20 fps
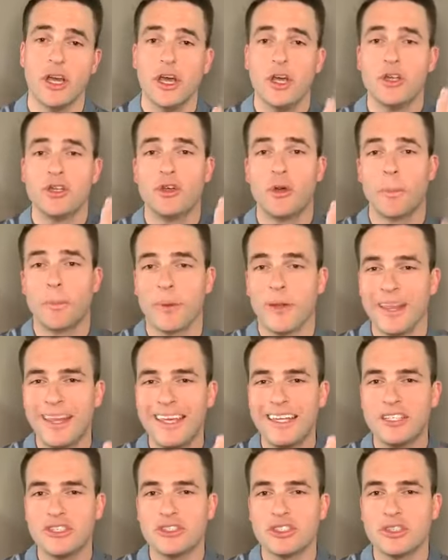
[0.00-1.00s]
your
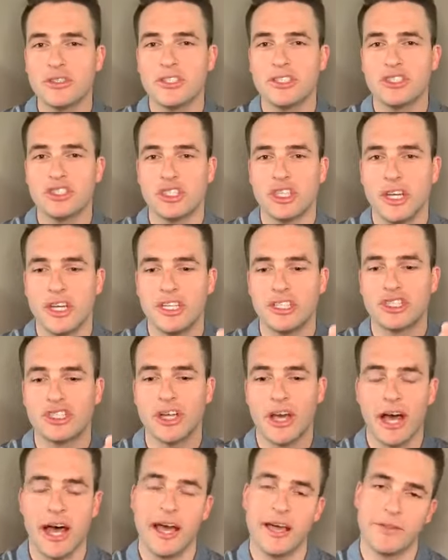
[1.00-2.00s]
plan shouldn't change
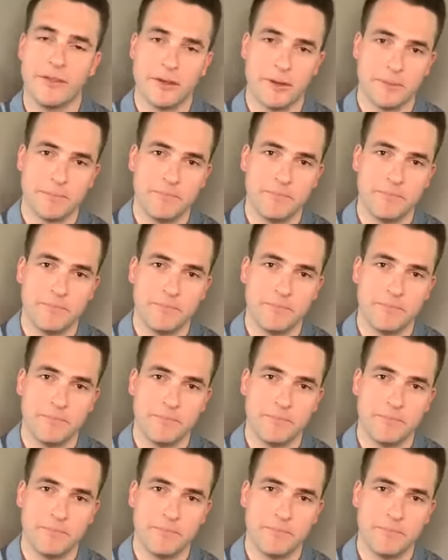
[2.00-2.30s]
either.